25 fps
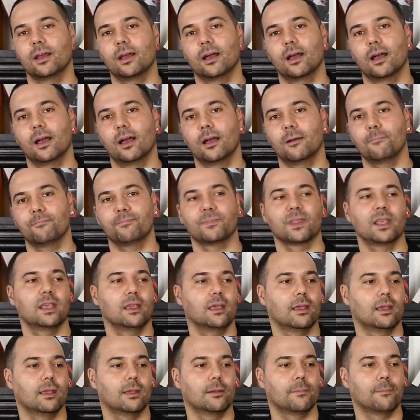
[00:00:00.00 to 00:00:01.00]
Uh,
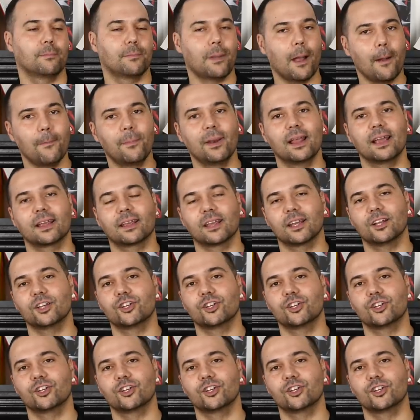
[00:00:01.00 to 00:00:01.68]
public